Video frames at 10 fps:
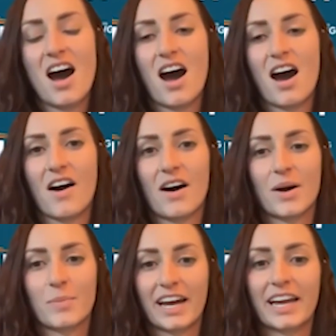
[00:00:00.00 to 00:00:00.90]

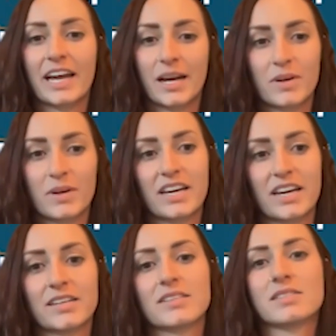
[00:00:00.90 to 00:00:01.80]
I am
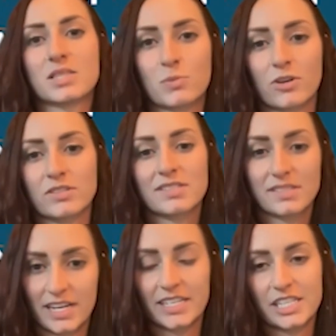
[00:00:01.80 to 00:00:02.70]
a
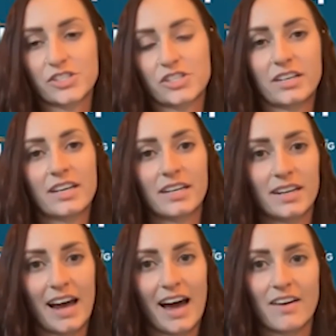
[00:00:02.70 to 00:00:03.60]
sports dietitian
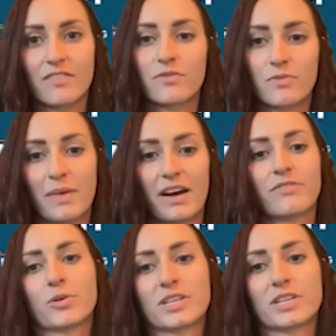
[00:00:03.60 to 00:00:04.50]
and have my
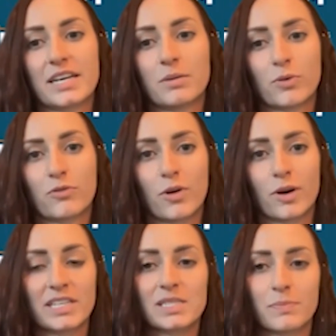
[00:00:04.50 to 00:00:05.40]
focus in
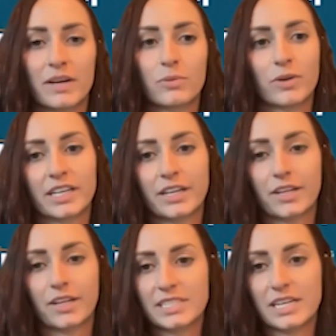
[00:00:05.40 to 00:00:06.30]
performance, but working in
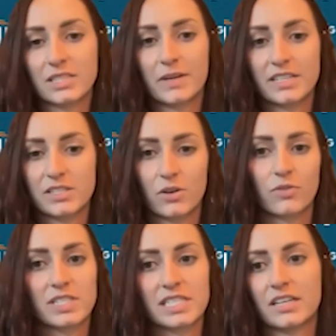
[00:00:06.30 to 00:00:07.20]
the retail space,
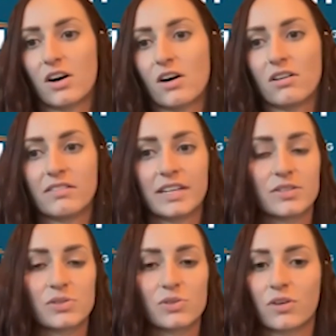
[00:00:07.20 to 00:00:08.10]
overseeing all
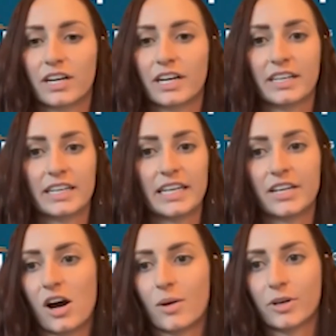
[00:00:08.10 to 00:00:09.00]
in-store and
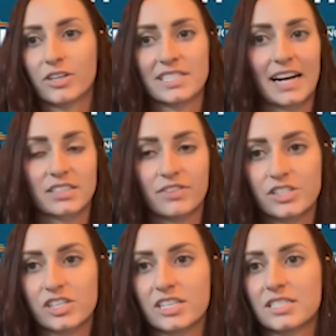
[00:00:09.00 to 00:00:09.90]
e-commerce
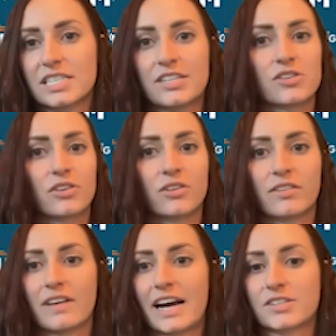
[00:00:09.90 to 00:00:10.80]
activations,
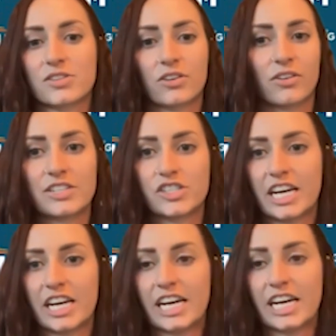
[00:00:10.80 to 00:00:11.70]
internal, external
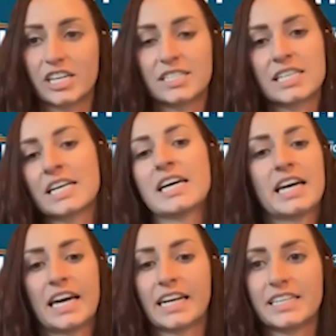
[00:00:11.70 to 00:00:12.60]
educations,
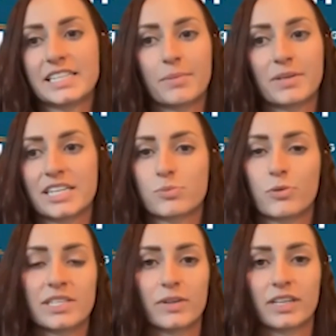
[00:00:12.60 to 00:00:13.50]
any type of touch
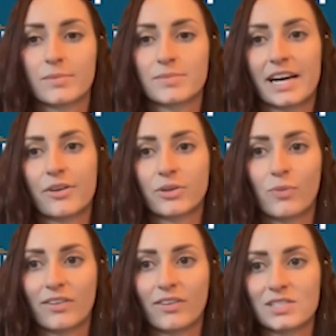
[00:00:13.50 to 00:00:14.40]
points when it comes to health
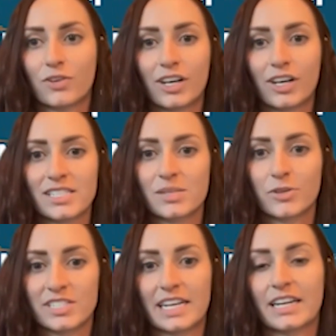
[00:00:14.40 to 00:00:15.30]
and wellness for our
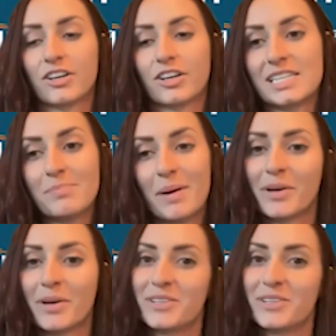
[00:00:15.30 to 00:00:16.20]
customers and our team
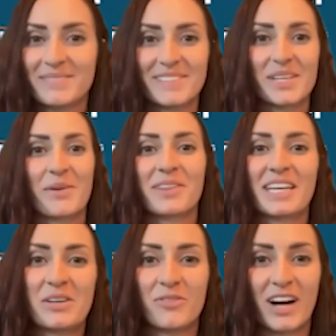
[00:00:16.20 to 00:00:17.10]
members. So
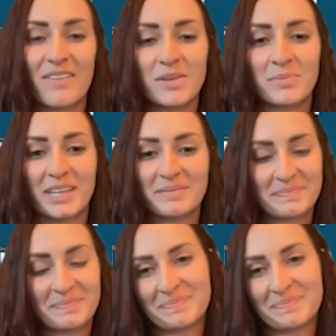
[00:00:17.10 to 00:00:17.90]
thank you for having me.